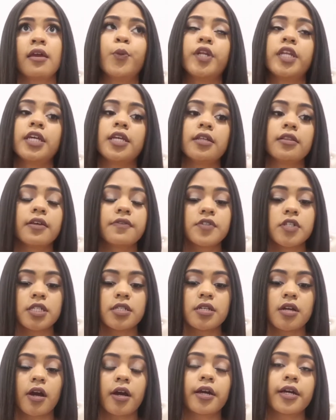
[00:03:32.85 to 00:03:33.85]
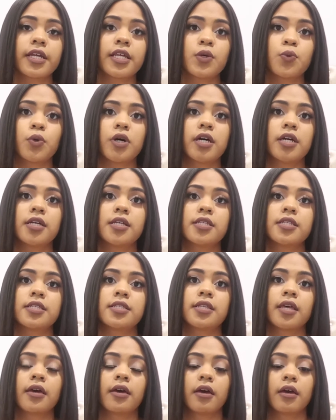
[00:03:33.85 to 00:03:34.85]
When he lived in DR, he
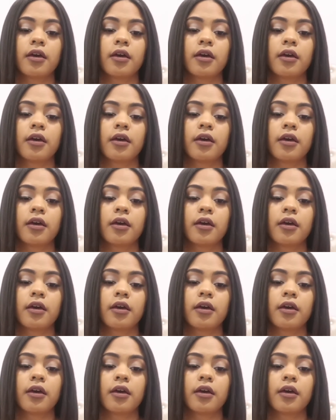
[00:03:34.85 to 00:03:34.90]
was